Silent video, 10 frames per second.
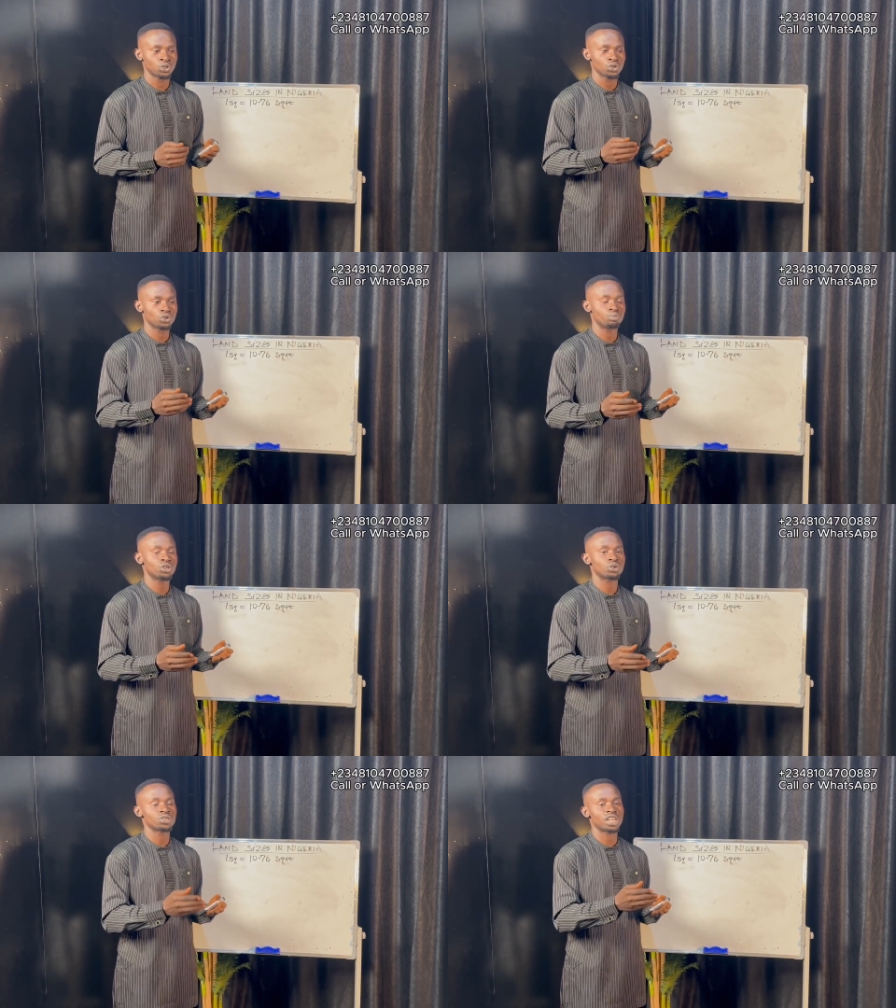So
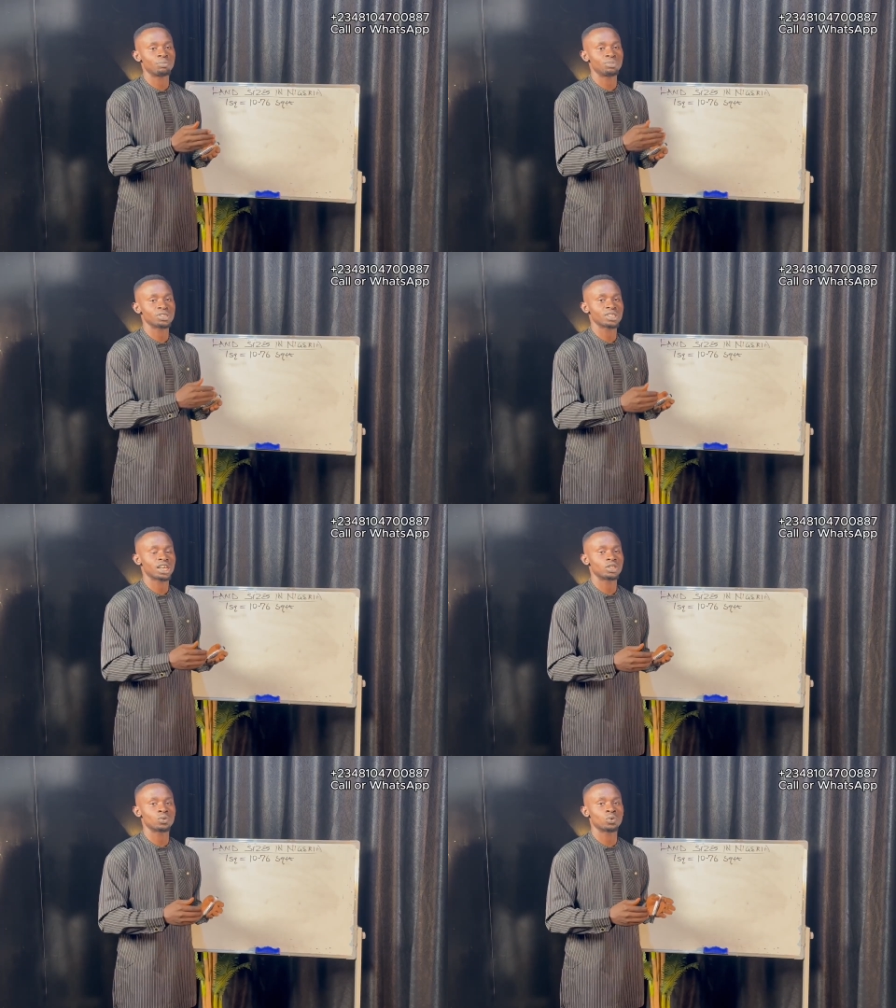beacons are
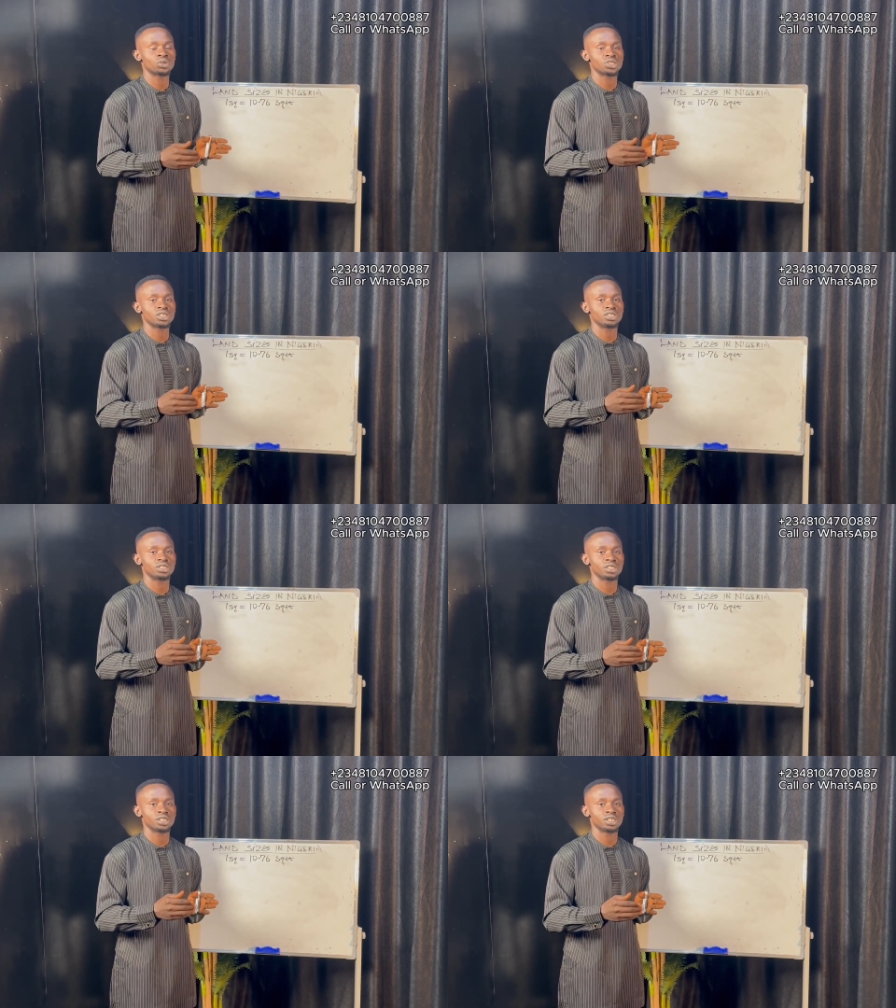basically what
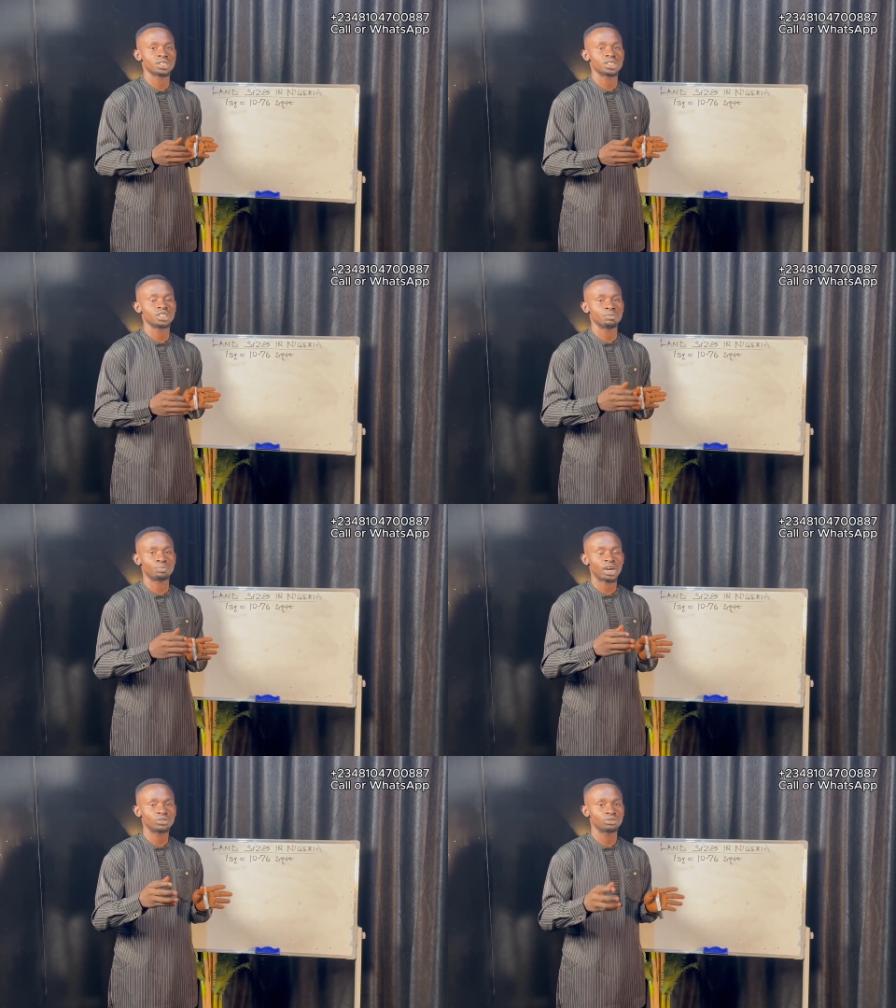indicates the
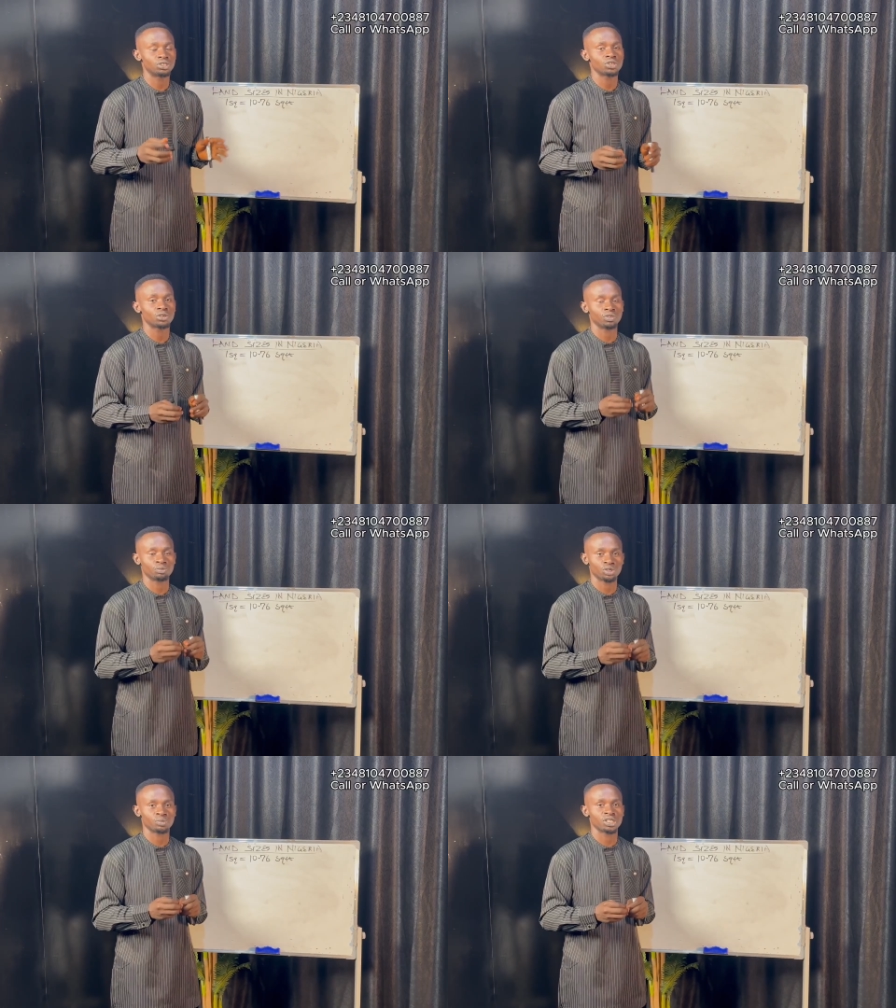boundaries of the
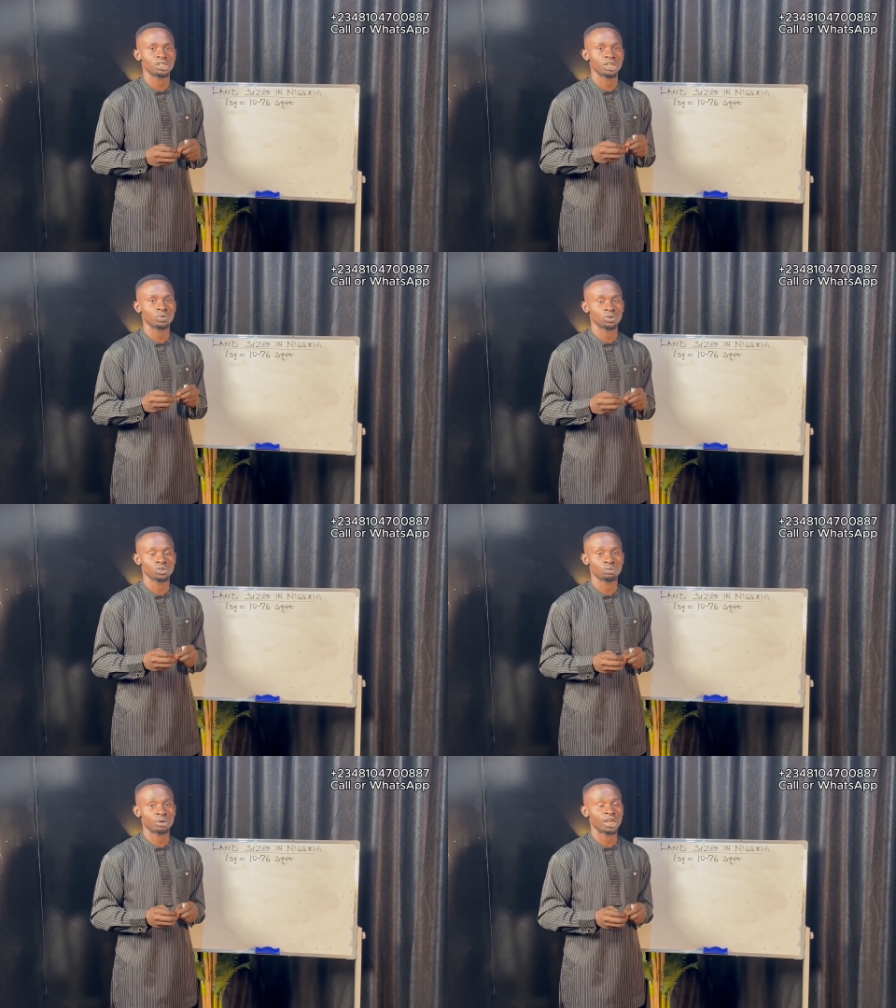property that you
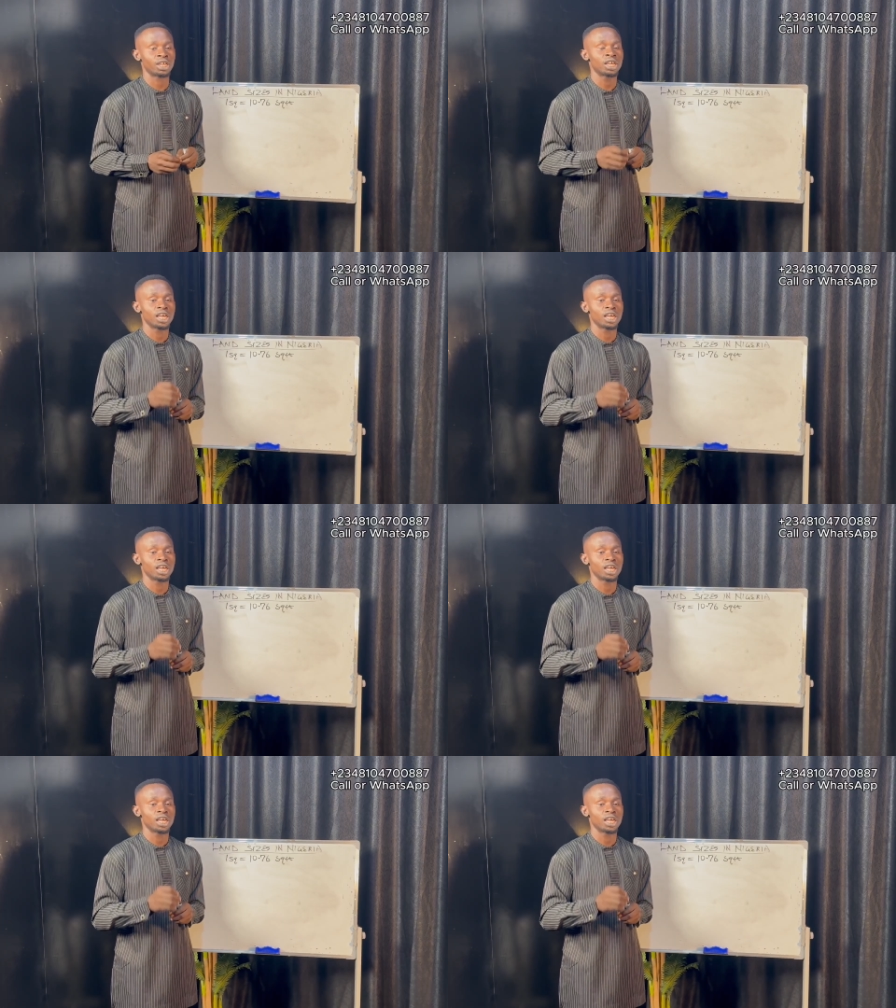want to buy.